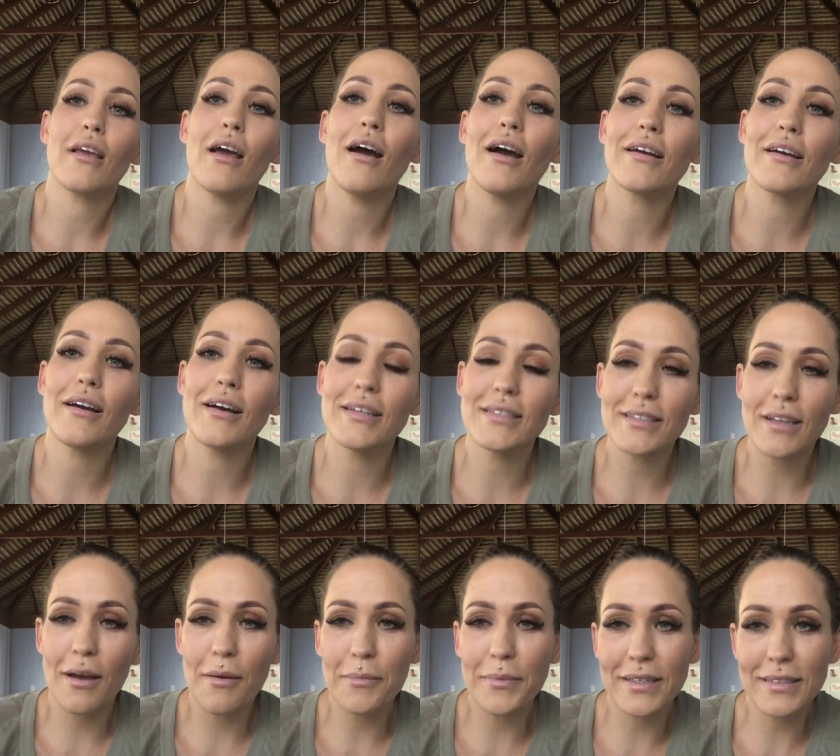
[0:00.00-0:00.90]
Hi guys,
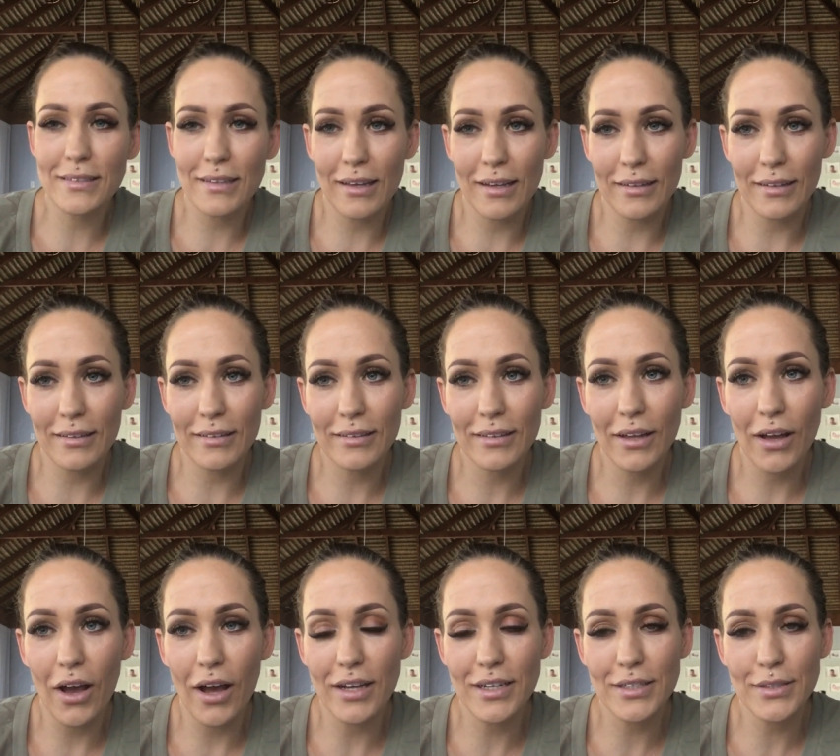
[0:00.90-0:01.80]
I'm Islana.
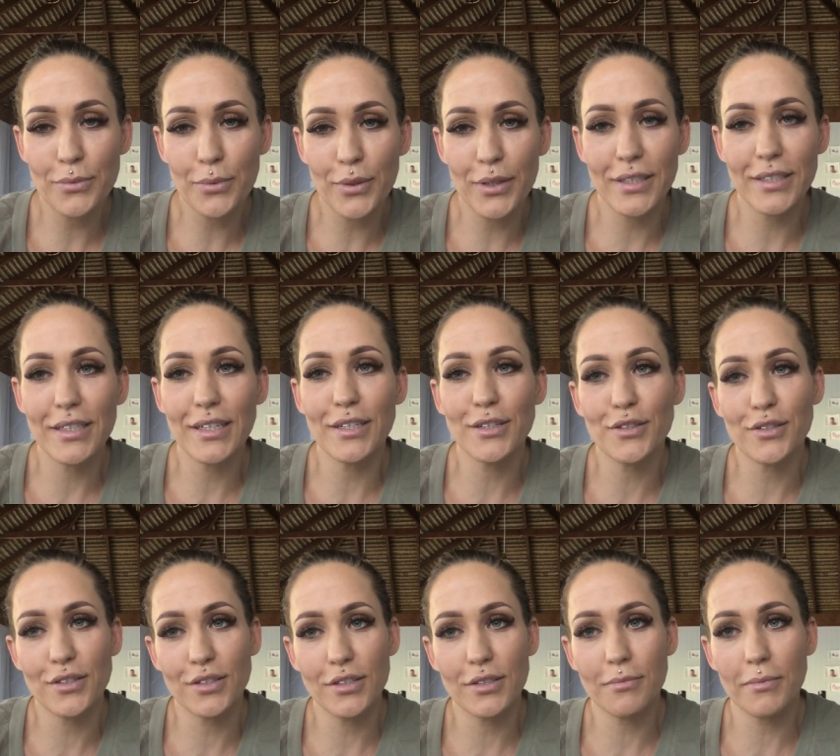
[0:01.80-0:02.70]
I just wanted to
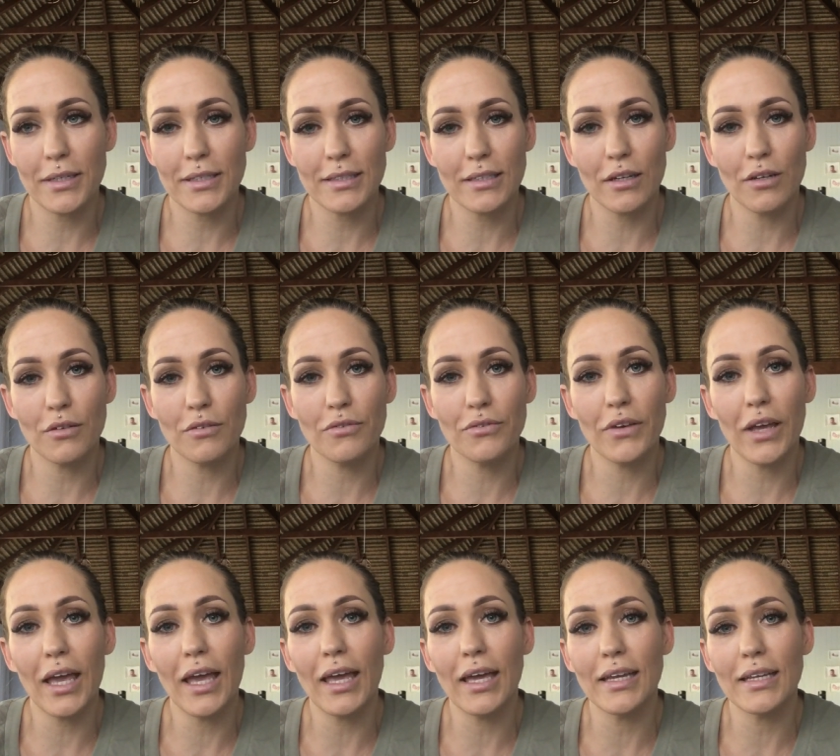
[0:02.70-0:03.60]
introduce myself
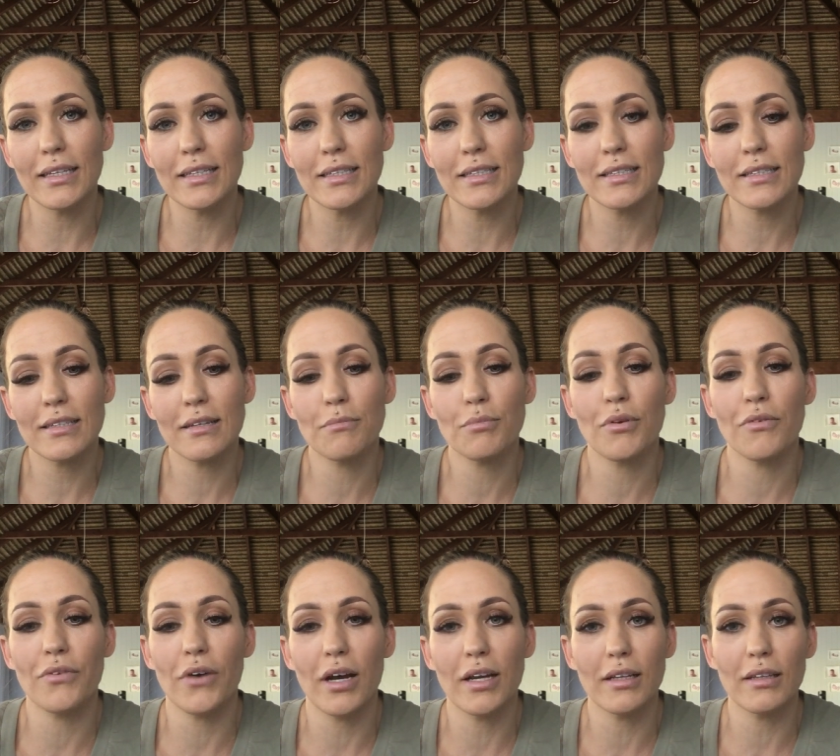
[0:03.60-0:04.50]
and
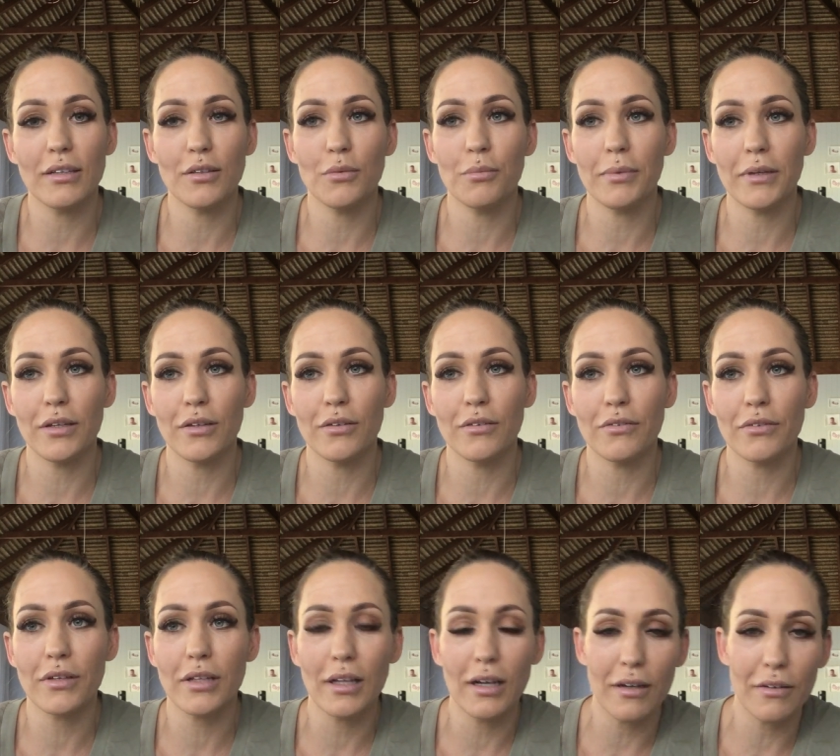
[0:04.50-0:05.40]
provide a little bit of
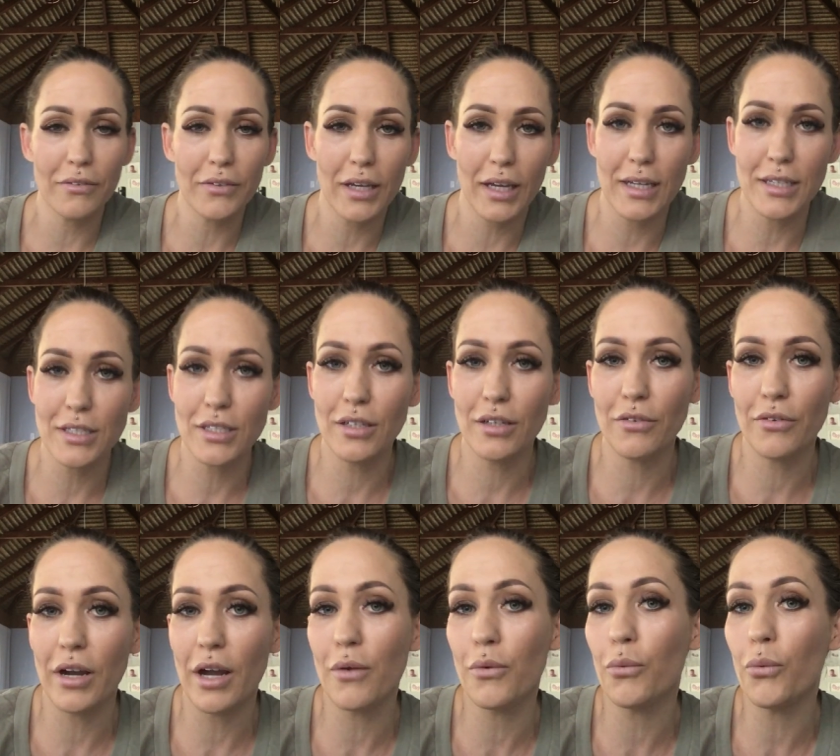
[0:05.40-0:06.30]
clarification
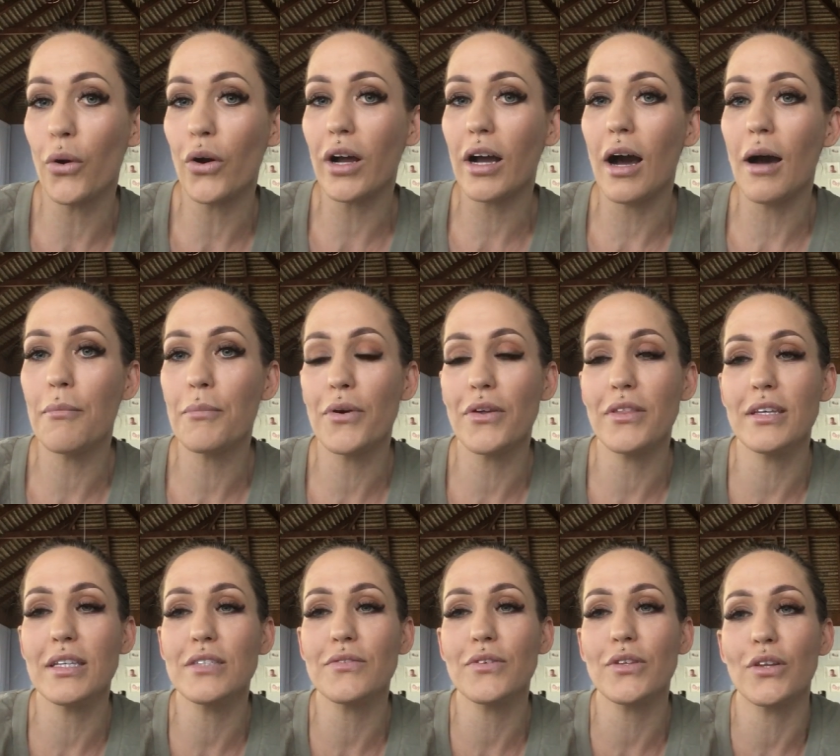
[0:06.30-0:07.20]
around what Calmbirth
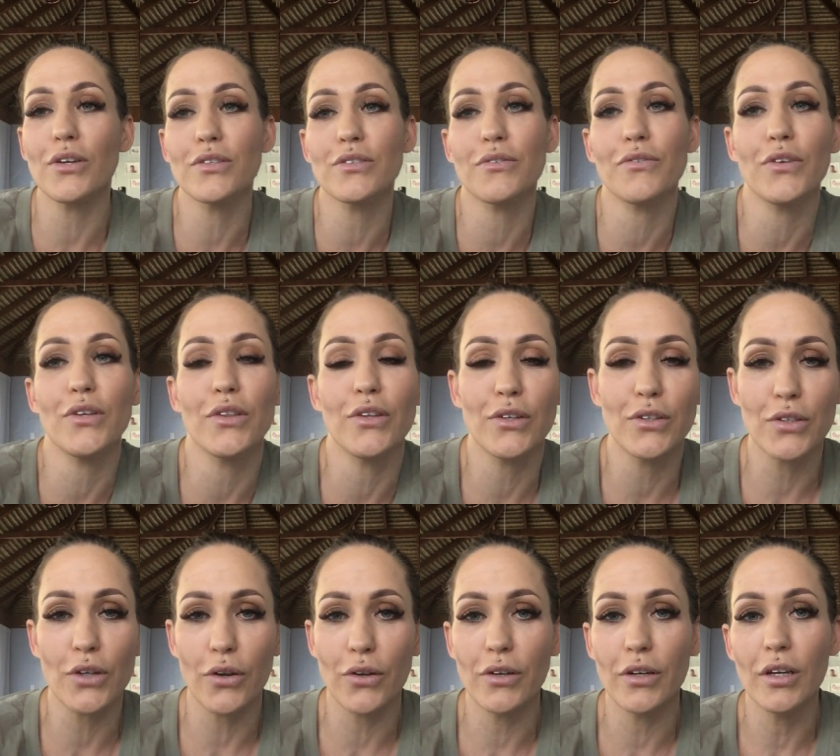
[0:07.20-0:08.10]
is for those of you that
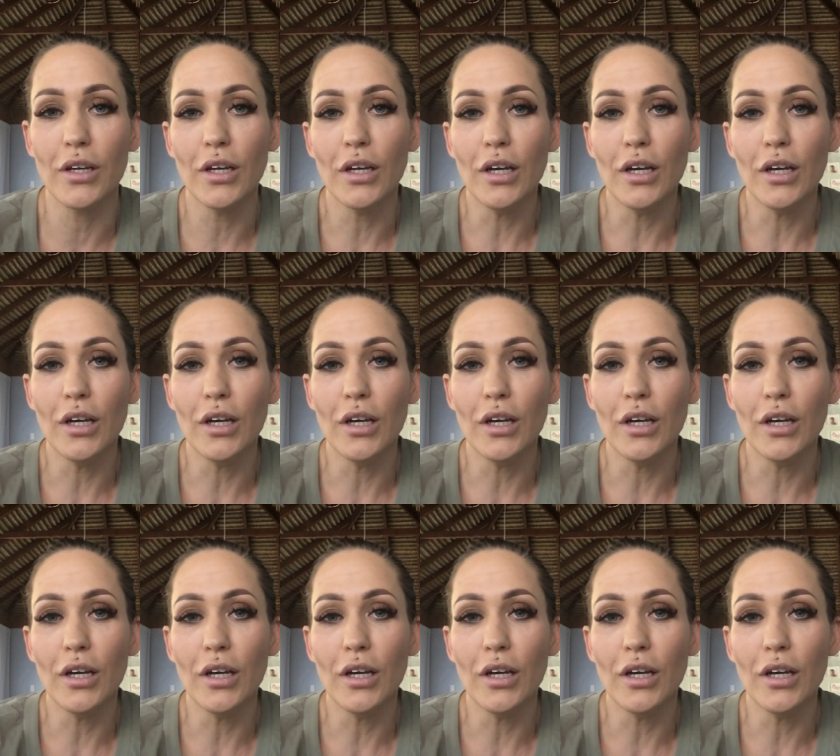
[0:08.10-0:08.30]
don't